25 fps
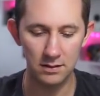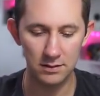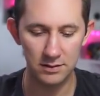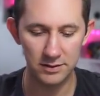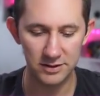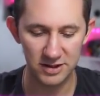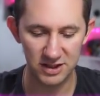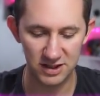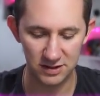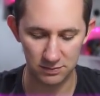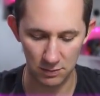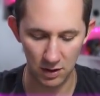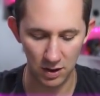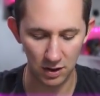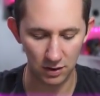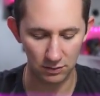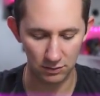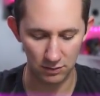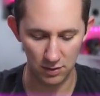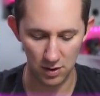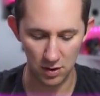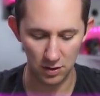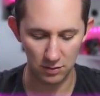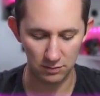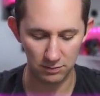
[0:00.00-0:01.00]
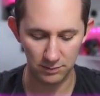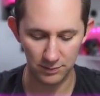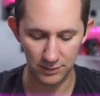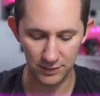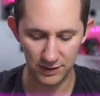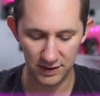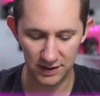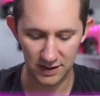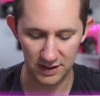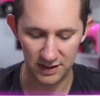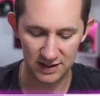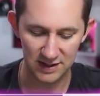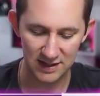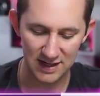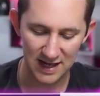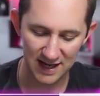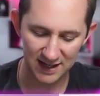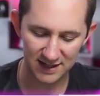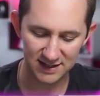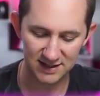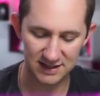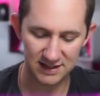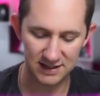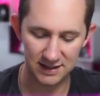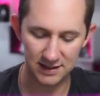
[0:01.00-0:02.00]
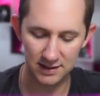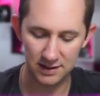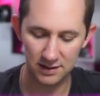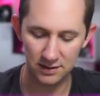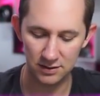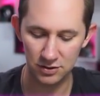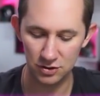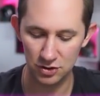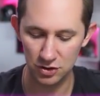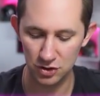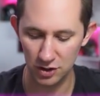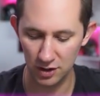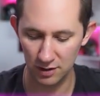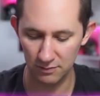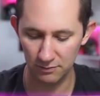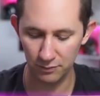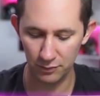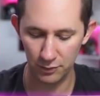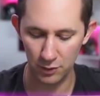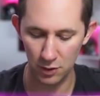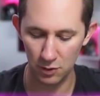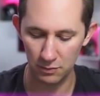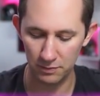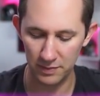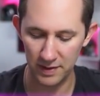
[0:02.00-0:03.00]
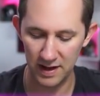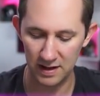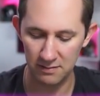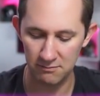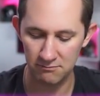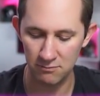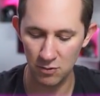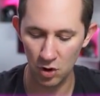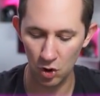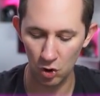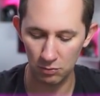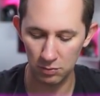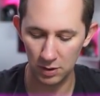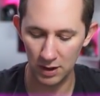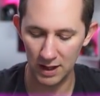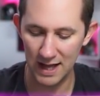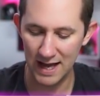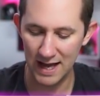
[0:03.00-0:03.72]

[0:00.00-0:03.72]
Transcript: Smart Rope. Connected jump rope and mobile